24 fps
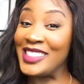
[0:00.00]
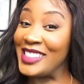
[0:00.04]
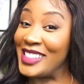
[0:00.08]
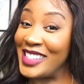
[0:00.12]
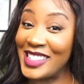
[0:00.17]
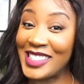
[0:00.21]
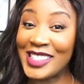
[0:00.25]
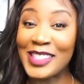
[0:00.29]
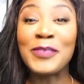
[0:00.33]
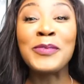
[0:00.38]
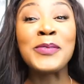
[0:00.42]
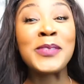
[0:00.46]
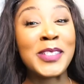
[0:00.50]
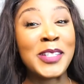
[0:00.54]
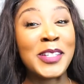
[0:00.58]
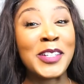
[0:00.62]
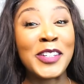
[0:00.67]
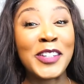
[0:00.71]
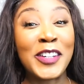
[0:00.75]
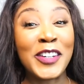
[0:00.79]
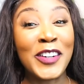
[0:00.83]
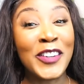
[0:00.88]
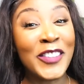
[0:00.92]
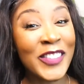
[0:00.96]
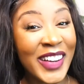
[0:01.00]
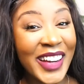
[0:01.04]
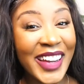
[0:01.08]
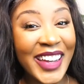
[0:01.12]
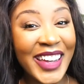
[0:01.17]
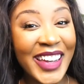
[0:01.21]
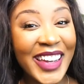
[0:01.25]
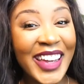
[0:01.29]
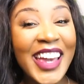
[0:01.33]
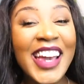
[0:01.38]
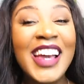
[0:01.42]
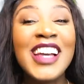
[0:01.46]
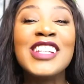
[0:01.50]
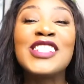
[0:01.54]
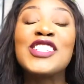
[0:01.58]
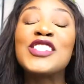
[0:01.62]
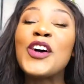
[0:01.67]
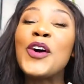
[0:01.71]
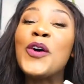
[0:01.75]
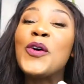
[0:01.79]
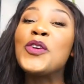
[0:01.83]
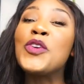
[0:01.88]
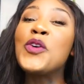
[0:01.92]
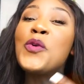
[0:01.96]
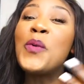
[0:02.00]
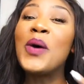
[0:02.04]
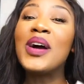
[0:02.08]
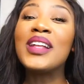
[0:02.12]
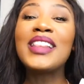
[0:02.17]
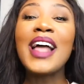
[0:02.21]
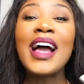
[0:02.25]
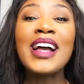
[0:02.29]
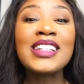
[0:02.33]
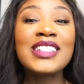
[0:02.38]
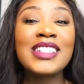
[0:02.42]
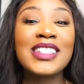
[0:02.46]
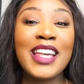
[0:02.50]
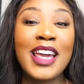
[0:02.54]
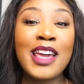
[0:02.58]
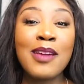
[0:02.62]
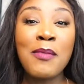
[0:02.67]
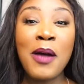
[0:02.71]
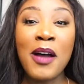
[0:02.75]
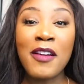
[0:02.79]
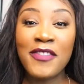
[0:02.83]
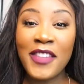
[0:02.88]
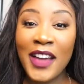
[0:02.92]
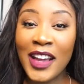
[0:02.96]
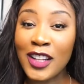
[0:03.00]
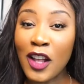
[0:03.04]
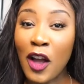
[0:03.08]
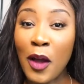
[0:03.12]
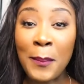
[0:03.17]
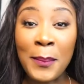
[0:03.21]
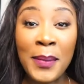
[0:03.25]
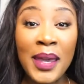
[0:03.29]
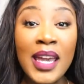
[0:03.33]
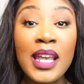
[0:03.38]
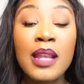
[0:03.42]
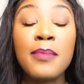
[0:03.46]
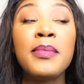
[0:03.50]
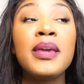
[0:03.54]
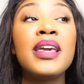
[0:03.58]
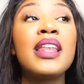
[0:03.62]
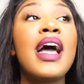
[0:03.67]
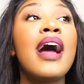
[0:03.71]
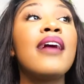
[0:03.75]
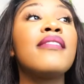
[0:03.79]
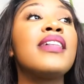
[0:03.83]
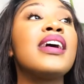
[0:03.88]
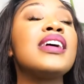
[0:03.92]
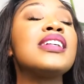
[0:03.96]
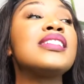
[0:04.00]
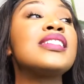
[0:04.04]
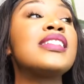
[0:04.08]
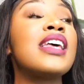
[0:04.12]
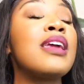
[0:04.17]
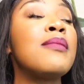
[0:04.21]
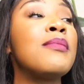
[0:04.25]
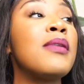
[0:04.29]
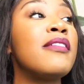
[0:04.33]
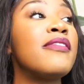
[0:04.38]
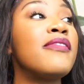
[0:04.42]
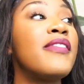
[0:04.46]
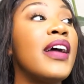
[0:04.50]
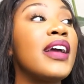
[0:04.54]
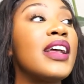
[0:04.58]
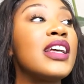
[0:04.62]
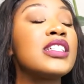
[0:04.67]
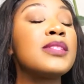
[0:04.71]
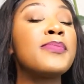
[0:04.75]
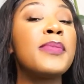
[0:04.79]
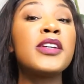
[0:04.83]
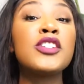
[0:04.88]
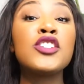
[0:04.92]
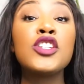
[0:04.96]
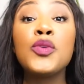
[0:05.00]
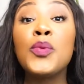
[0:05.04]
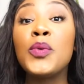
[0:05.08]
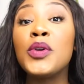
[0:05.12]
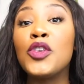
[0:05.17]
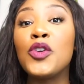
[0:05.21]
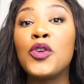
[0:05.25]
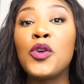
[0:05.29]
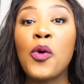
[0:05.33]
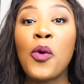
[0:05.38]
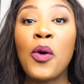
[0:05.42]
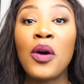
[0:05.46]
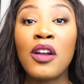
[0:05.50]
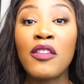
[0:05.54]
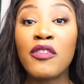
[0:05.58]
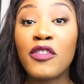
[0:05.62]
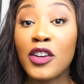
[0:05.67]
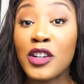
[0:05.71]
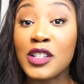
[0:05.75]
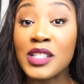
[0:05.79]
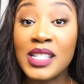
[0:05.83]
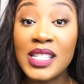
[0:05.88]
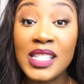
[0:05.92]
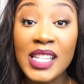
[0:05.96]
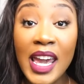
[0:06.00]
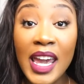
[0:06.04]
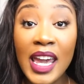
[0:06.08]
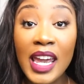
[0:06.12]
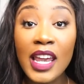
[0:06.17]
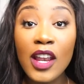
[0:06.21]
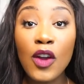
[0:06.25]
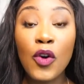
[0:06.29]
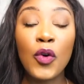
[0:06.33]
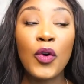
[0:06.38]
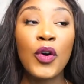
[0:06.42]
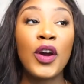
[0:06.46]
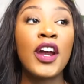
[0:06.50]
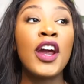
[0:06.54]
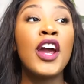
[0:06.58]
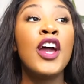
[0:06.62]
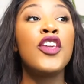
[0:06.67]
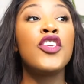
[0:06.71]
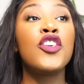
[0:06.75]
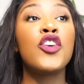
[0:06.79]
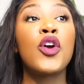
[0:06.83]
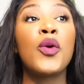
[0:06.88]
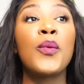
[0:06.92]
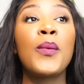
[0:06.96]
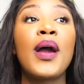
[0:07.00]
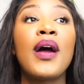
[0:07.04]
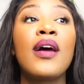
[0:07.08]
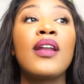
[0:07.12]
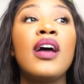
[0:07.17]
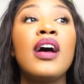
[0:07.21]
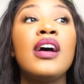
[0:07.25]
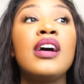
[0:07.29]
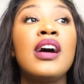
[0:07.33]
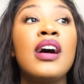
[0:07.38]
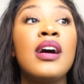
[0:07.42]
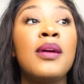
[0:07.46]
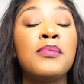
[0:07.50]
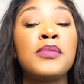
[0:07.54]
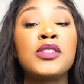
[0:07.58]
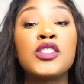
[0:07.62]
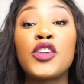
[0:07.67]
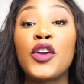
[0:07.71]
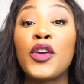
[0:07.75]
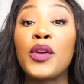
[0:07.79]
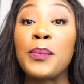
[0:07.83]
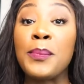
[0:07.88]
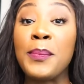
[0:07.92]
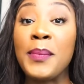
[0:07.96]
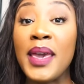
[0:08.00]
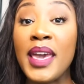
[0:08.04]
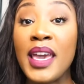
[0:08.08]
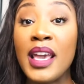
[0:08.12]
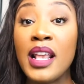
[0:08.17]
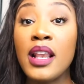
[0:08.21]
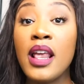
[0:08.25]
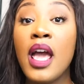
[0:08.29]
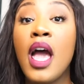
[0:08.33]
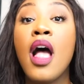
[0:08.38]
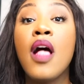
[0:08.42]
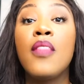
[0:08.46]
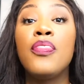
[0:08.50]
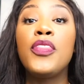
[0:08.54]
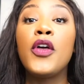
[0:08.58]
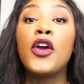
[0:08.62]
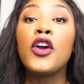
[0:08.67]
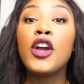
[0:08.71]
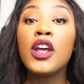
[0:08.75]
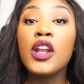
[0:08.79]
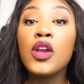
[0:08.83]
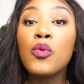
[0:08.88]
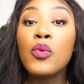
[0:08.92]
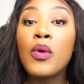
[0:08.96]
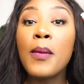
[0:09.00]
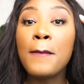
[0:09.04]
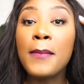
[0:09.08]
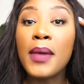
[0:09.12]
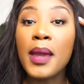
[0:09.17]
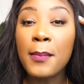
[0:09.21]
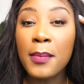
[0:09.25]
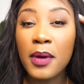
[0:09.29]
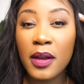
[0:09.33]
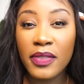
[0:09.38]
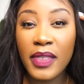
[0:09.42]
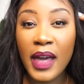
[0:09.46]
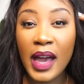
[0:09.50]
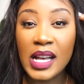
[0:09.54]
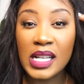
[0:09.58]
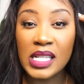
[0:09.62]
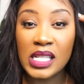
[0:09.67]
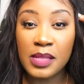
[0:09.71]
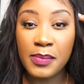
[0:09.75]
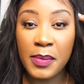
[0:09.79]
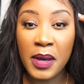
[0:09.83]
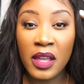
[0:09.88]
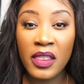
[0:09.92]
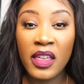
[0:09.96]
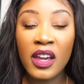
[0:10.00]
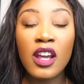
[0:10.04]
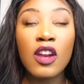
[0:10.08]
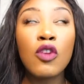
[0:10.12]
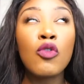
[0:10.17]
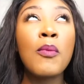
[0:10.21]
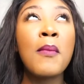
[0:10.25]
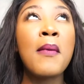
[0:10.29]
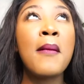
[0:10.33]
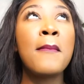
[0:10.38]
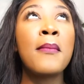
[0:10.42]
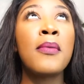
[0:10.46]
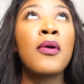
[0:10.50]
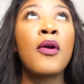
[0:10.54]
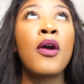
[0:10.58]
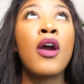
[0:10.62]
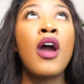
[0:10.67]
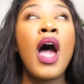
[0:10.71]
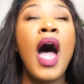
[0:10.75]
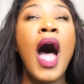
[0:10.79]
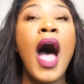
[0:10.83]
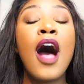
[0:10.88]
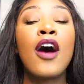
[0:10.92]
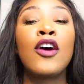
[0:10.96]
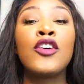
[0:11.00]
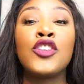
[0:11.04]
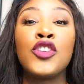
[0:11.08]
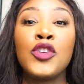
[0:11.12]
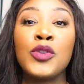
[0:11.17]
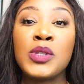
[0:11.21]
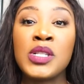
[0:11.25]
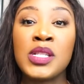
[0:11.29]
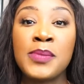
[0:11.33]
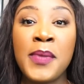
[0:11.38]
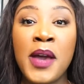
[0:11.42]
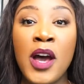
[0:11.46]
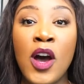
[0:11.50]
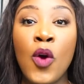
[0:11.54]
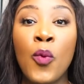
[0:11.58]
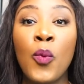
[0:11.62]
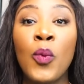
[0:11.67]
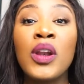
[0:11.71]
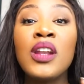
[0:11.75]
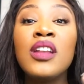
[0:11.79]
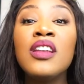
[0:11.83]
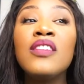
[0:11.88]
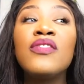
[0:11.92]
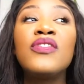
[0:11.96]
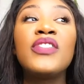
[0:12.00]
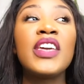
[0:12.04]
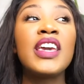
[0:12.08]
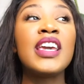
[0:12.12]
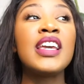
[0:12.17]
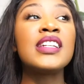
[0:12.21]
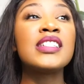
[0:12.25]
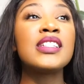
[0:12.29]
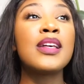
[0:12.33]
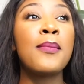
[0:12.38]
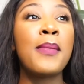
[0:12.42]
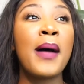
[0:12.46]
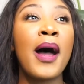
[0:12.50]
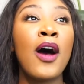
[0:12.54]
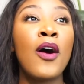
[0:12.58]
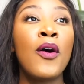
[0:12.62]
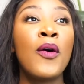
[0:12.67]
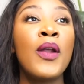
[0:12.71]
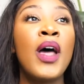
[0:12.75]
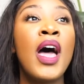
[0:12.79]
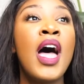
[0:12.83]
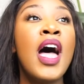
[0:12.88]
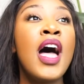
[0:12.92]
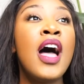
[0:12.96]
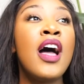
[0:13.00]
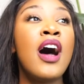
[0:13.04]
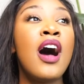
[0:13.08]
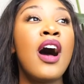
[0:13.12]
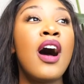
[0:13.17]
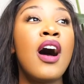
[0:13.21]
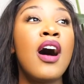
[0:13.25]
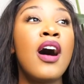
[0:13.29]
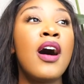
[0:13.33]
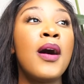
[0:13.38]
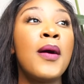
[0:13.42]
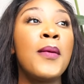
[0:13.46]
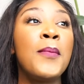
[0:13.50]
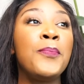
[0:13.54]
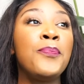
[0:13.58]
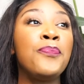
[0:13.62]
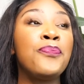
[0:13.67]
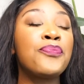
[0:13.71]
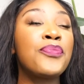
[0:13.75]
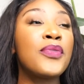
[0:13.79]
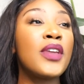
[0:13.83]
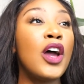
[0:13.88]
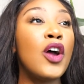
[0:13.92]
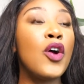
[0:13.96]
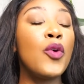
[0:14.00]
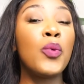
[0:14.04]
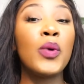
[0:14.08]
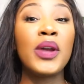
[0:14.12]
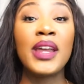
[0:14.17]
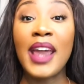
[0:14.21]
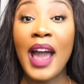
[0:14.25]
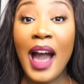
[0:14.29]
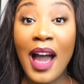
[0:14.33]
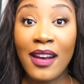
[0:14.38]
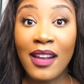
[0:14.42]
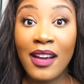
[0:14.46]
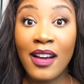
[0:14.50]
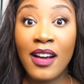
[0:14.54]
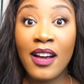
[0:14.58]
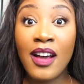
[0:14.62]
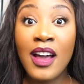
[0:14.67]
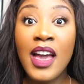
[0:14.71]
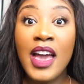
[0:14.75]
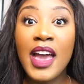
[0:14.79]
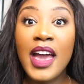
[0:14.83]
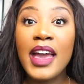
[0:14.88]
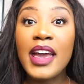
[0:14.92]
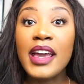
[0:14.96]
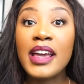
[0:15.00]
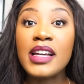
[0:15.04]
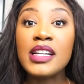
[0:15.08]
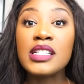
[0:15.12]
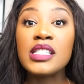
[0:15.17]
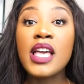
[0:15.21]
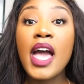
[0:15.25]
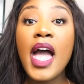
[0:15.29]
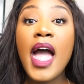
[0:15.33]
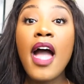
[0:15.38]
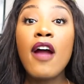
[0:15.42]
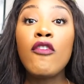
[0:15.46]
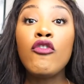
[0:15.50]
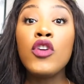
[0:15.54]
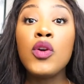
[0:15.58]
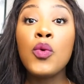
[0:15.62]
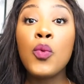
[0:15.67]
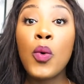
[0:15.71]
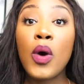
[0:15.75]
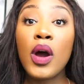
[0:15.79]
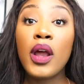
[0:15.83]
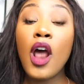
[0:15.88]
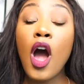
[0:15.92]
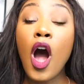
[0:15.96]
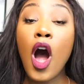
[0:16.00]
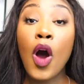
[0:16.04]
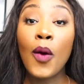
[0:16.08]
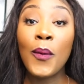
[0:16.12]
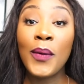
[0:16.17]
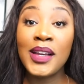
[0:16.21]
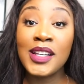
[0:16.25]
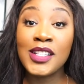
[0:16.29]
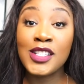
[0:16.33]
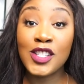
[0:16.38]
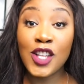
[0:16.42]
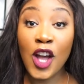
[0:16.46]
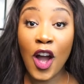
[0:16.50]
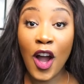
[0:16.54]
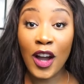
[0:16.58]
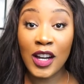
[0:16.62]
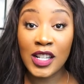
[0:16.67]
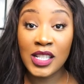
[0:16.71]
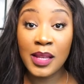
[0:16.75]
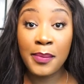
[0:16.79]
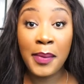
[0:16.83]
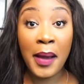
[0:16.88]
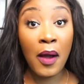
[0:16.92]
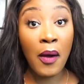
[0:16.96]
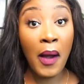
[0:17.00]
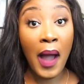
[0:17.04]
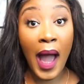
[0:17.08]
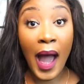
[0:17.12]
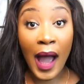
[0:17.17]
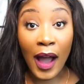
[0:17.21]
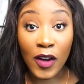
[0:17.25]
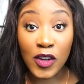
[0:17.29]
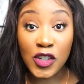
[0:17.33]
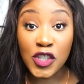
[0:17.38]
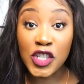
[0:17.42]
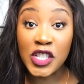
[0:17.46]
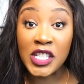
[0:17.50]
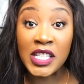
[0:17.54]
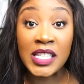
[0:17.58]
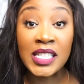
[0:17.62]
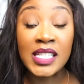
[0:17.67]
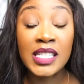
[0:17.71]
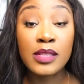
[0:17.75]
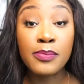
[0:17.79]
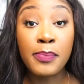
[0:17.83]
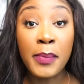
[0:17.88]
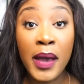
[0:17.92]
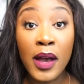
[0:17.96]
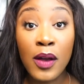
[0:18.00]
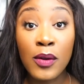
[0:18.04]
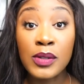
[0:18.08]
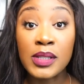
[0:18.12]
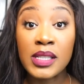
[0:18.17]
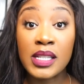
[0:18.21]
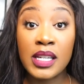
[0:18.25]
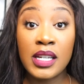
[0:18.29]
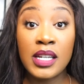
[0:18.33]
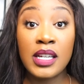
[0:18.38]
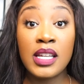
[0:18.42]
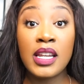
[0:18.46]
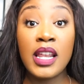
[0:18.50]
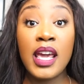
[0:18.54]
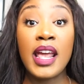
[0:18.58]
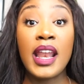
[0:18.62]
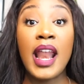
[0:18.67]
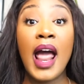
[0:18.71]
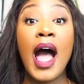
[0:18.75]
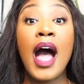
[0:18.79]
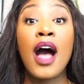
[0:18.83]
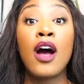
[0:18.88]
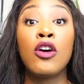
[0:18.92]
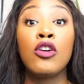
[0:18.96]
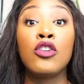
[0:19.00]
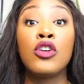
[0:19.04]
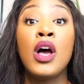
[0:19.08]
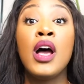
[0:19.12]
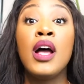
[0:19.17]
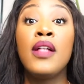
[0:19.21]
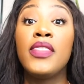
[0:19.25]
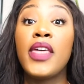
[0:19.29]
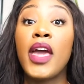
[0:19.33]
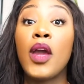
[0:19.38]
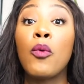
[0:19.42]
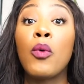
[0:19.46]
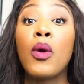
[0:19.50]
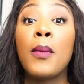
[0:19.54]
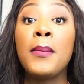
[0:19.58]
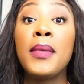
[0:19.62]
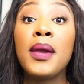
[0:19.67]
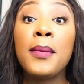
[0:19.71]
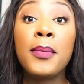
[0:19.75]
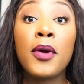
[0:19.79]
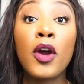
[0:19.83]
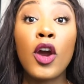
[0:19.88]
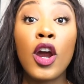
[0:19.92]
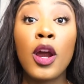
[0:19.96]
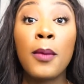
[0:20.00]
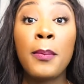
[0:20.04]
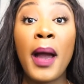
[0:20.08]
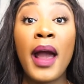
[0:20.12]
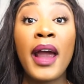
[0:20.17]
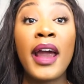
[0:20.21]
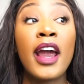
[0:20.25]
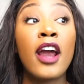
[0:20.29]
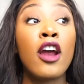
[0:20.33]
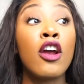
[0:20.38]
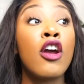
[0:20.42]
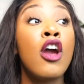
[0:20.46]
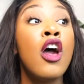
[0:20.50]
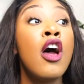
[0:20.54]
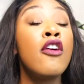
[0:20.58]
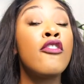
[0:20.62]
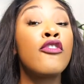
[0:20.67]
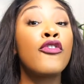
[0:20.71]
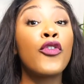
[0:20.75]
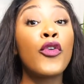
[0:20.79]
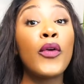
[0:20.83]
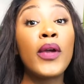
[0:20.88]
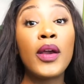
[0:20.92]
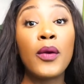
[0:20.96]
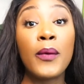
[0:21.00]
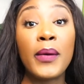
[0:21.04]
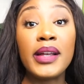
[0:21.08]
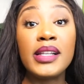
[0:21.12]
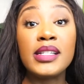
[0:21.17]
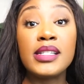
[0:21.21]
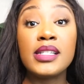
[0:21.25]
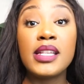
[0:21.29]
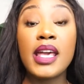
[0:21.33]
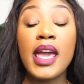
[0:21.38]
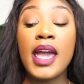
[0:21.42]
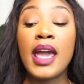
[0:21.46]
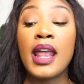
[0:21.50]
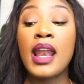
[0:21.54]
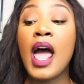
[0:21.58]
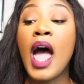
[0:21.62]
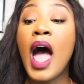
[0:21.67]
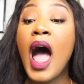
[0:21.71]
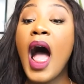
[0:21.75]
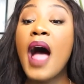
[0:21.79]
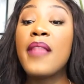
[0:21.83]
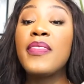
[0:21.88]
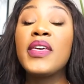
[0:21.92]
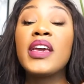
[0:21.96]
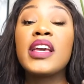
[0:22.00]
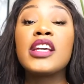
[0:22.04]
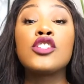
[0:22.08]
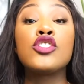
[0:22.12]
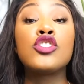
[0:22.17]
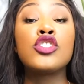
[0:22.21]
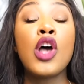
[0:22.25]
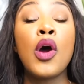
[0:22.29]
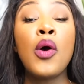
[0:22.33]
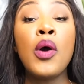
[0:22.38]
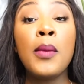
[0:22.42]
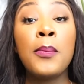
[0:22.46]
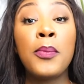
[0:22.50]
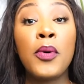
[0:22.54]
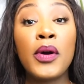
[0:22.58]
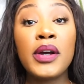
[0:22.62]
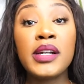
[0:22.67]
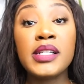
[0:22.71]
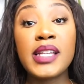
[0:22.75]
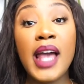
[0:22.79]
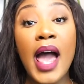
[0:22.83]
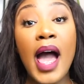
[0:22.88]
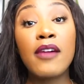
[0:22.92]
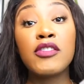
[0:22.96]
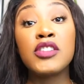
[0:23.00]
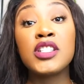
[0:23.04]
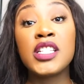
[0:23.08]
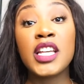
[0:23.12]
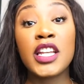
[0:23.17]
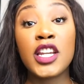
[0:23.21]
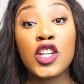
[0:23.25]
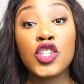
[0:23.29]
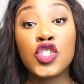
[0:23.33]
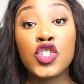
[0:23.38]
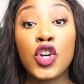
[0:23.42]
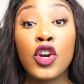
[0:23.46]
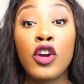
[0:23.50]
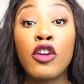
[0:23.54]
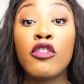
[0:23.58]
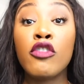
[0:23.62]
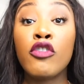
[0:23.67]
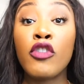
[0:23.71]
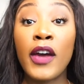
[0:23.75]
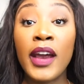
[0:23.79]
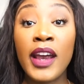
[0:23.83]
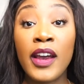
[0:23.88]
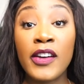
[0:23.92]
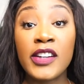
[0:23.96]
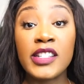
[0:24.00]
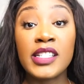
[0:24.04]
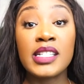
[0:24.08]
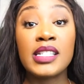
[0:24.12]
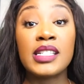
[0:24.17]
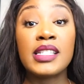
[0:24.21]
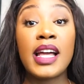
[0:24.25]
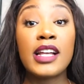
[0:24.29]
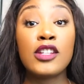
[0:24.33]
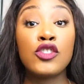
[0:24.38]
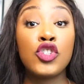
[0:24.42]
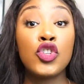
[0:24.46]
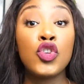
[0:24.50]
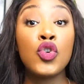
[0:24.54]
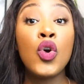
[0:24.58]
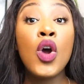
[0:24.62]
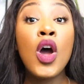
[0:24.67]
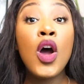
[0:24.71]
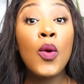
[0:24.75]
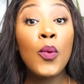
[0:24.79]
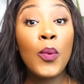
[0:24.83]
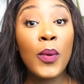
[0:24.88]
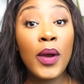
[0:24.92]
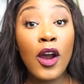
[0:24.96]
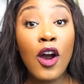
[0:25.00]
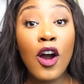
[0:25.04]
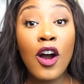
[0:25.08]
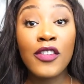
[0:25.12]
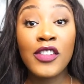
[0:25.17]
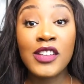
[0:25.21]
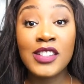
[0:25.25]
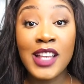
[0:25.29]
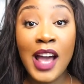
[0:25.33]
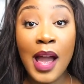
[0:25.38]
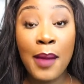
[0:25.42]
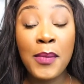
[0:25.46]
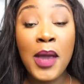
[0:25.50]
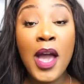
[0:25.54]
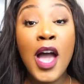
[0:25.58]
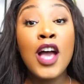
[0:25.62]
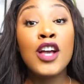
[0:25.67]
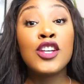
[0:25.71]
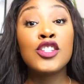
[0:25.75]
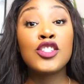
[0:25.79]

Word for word: does something to a girl right so you want that same effect on men men have that same effect especially when you go on a first date or you're around um, certain men they're gonna remember that smell they're gonna remember how you smell one of the things about um, rihanna is everyone always talks about how she smells good and how they remember her by her fragrance. And I think it's so important to have signature fragrances that you wear all the time.